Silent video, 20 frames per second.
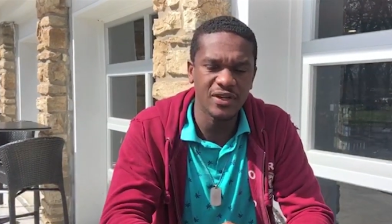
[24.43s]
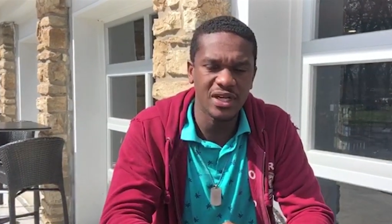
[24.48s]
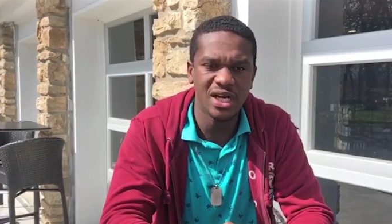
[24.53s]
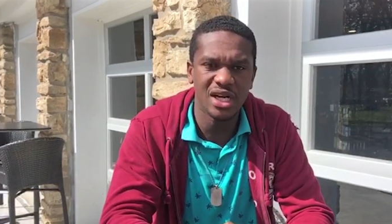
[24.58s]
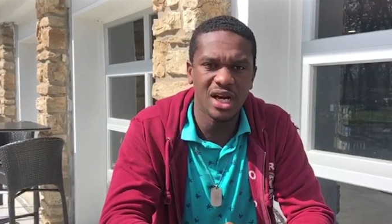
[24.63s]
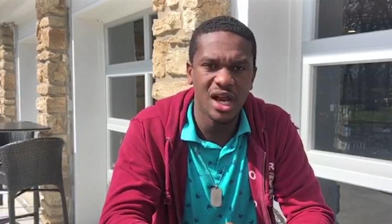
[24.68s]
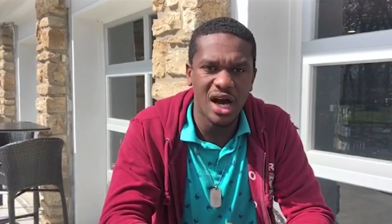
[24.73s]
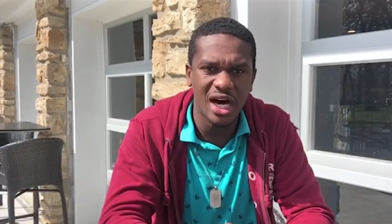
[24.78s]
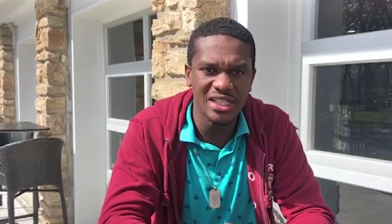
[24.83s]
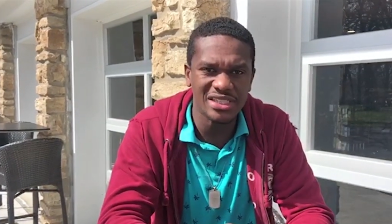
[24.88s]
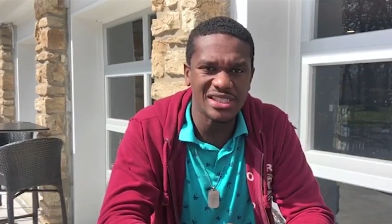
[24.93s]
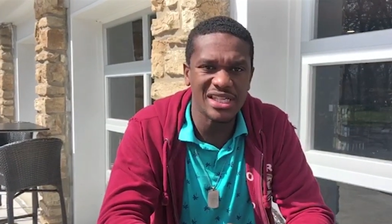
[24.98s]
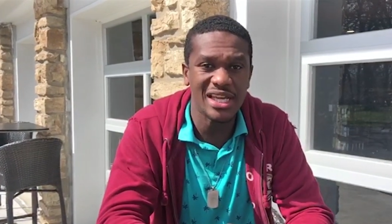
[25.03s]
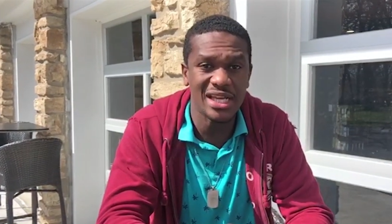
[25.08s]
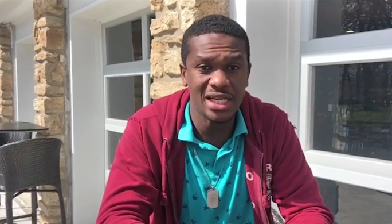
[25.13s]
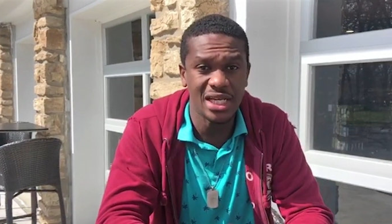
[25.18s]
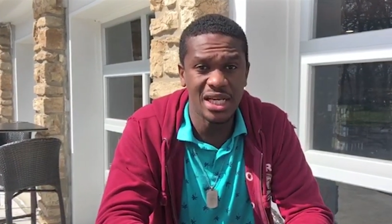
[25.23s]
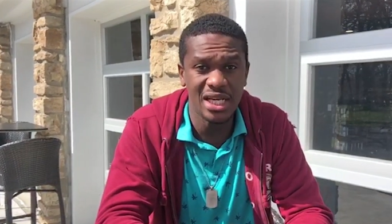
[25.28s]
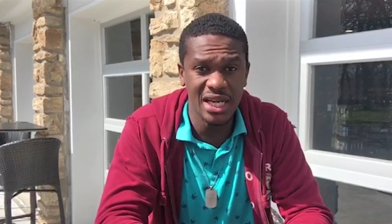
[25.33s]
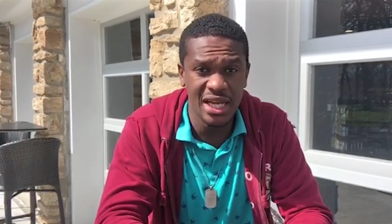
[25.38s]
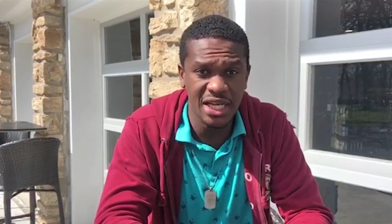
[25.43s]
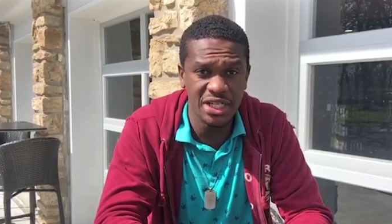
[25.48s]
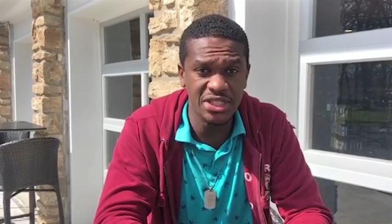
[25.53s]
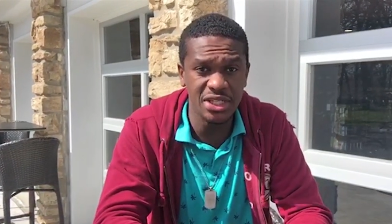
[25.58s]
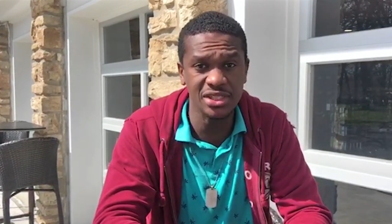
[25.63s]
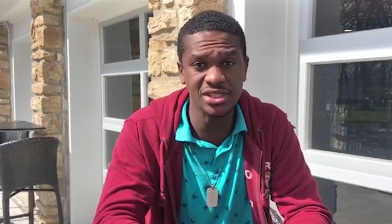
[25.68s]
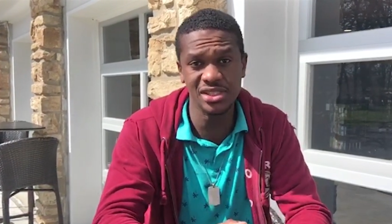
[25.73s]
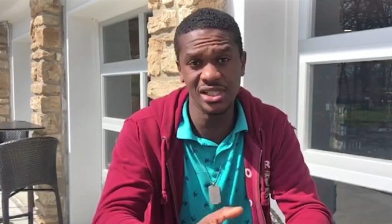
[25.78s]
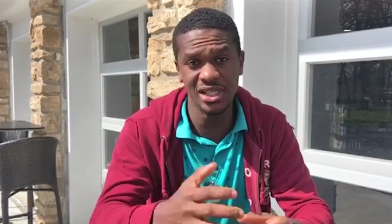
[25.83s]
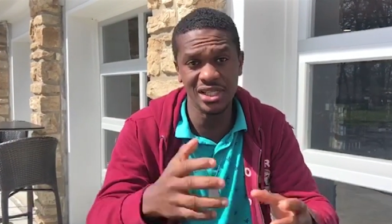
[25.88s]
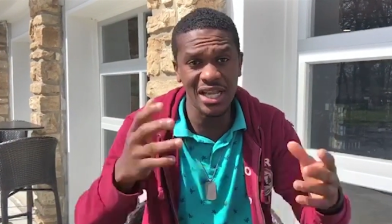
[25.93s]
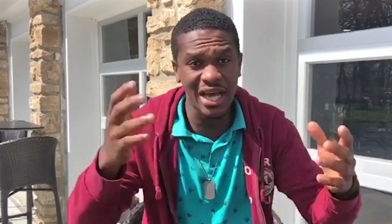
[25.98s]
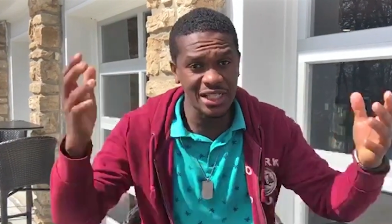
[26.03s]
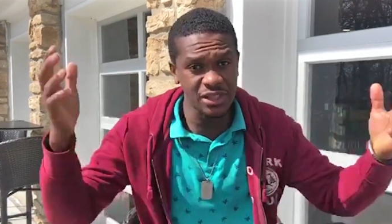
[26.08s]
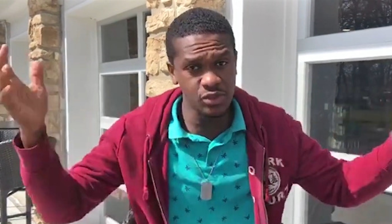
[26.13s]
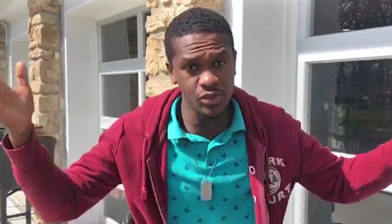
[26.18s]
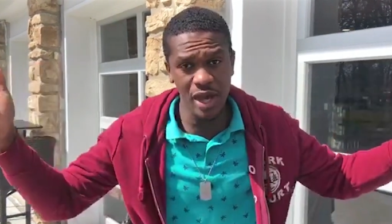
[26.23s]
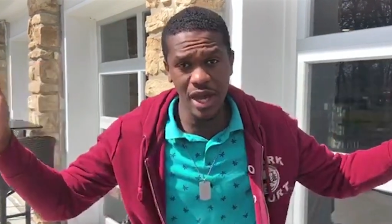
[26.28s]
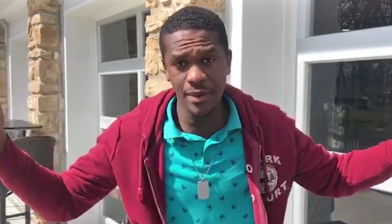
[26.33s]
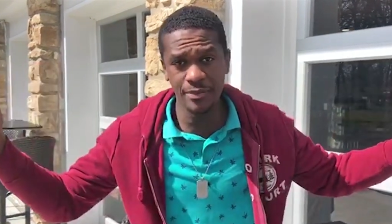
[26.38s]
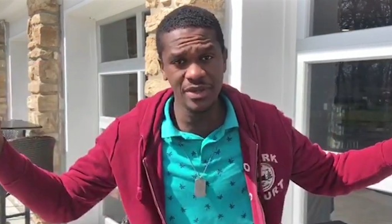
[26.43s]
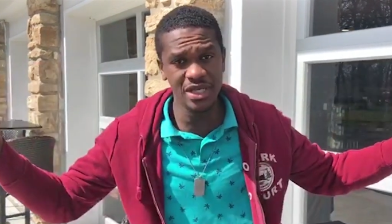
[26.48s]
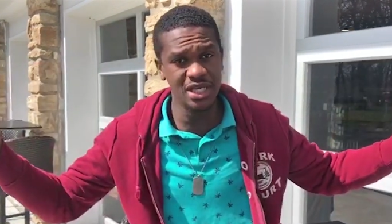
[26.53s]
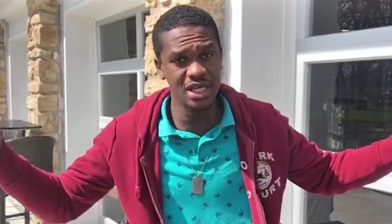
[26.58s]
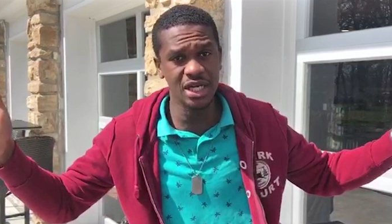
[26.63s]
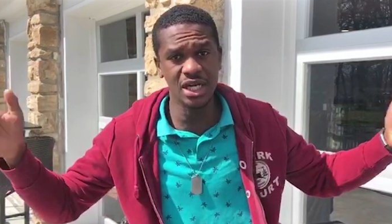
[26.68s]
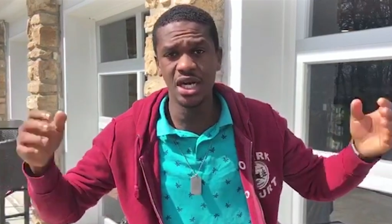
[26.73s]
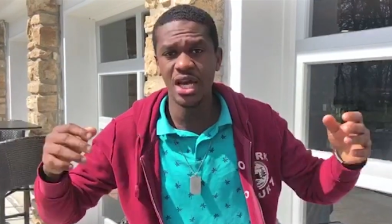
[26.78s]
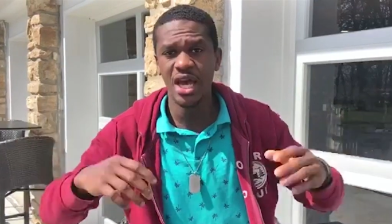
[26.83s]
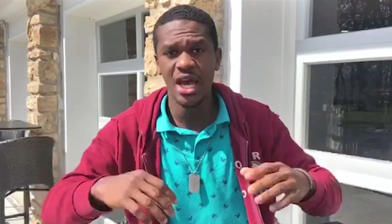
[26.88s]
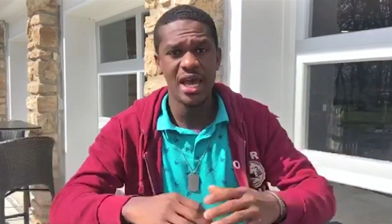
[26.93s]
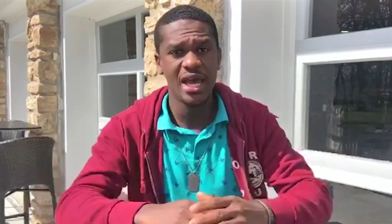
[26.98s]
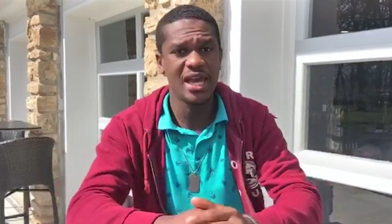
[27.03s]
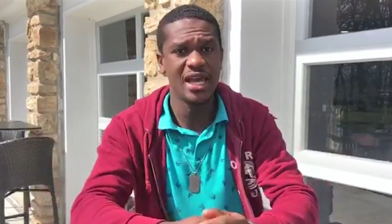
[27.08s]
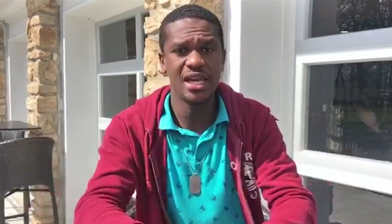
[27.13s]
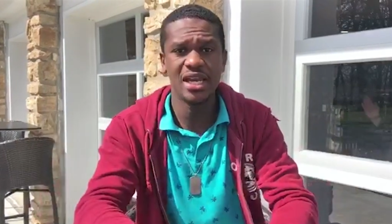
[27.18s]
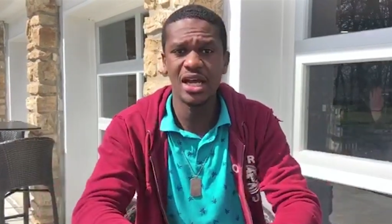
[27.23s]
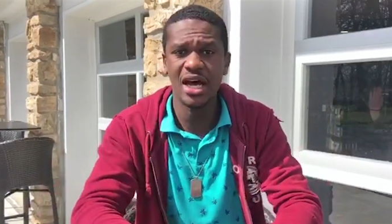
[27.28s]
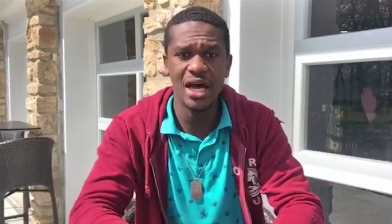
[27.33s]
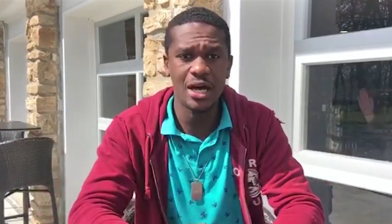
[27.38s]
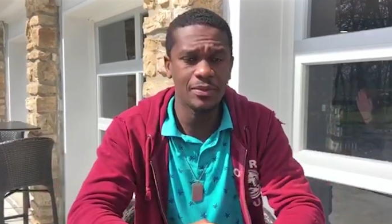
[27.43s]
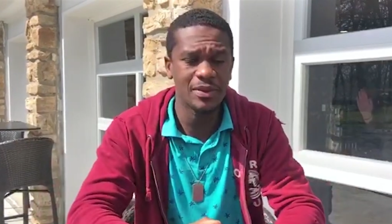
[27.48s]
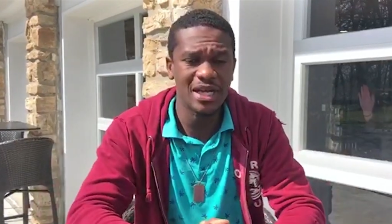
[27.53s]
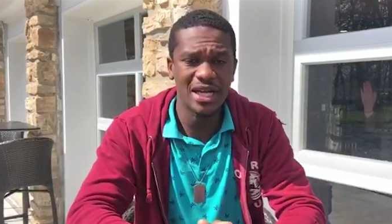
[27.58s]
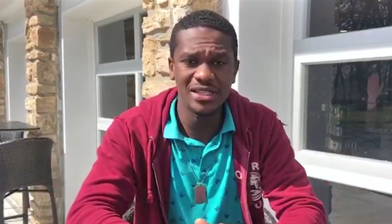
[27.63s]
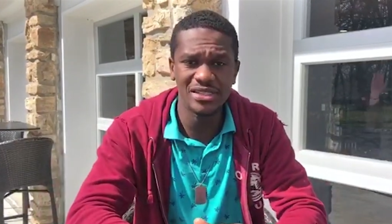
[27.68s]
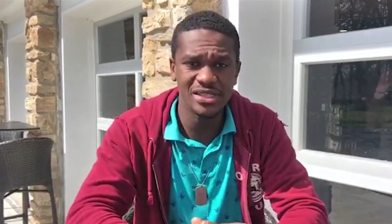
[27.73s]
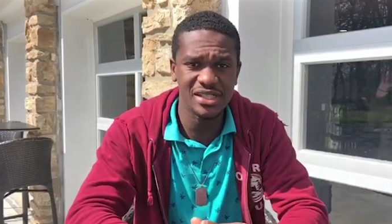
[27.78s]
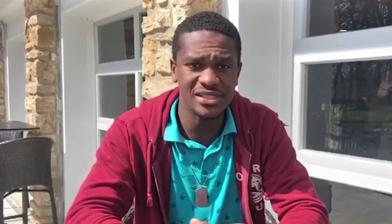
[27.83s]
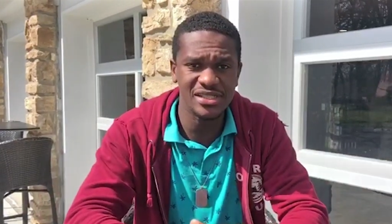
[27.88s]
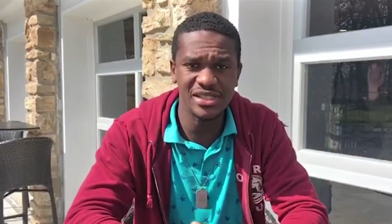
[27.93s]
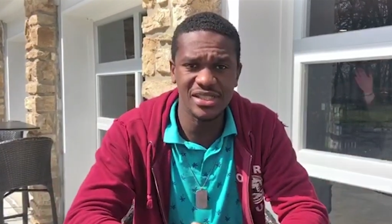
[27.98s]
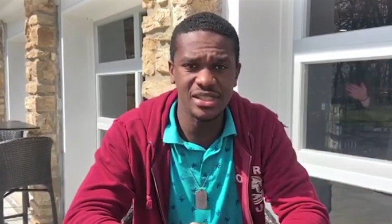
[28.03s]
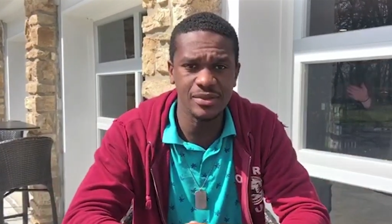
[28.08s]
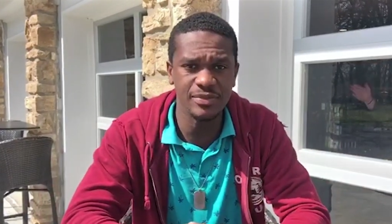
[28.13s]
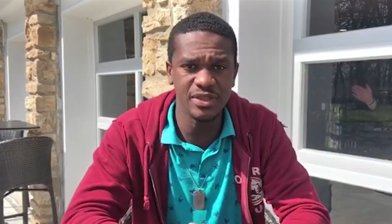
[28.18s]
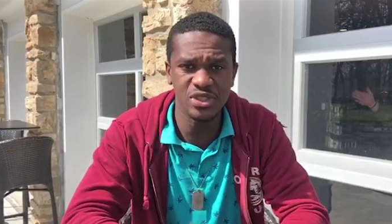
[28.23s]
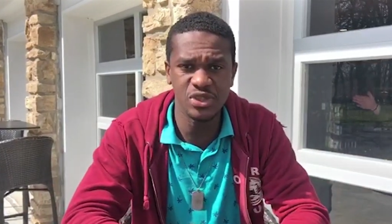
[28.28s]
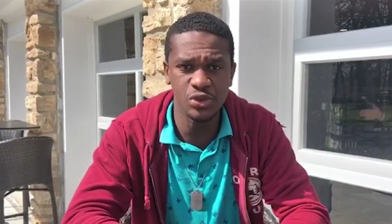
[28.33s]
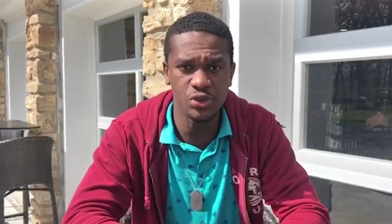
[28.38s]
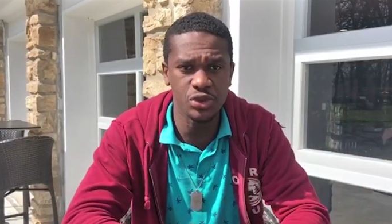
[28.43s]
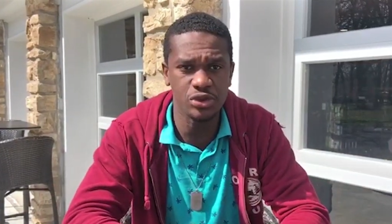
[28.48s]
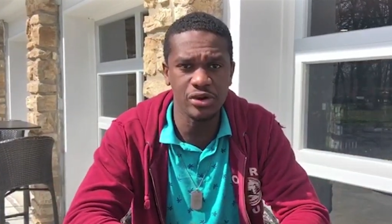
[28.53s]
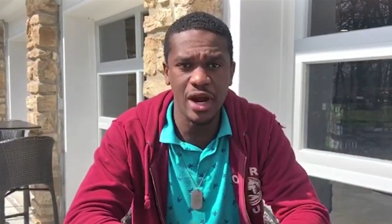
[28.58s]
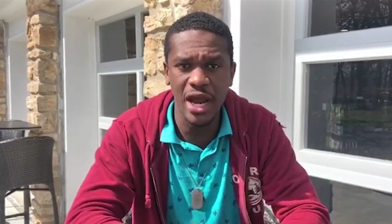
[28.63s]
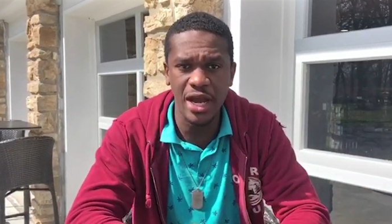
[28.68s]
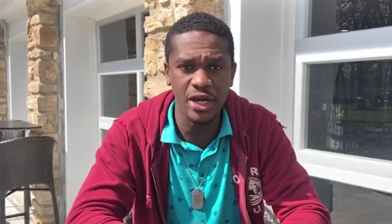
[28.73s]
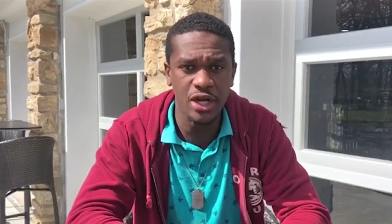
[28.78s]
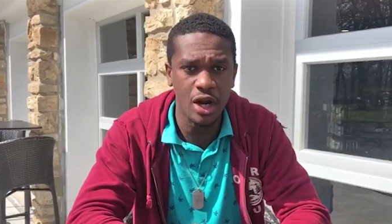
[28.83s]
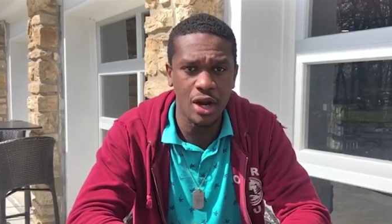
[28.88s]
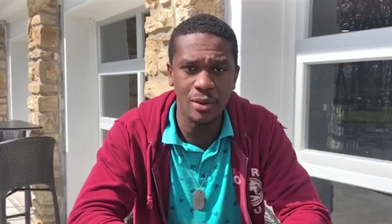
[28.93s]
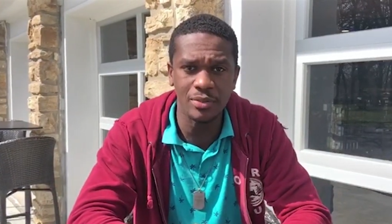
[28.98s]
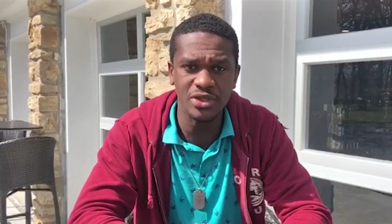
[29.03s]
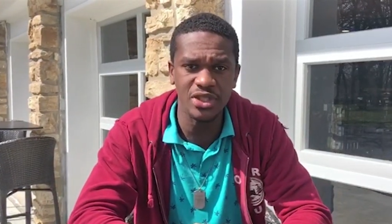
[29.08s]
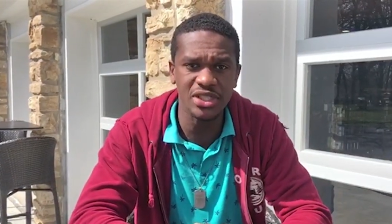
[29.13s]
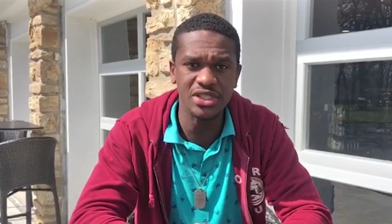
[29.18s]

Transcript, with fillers: for the lost in the nations. And that's why I'm here in um, Kansas City, Missouri right now.